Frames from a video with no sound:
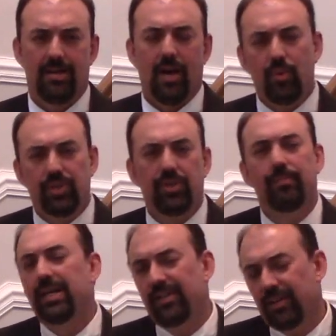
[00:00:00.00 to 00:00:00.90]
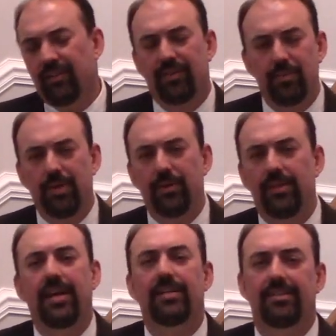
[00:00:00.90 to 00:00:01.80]
I wish somebody could have
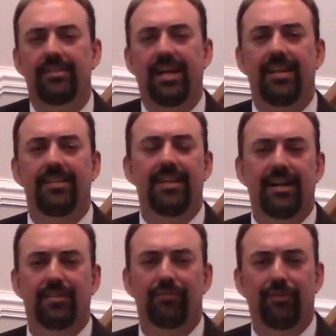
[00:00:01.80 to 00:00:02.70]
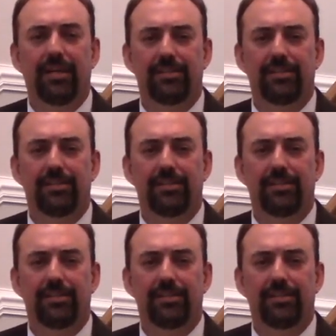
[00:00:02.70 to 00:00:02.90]
communicated that to Frank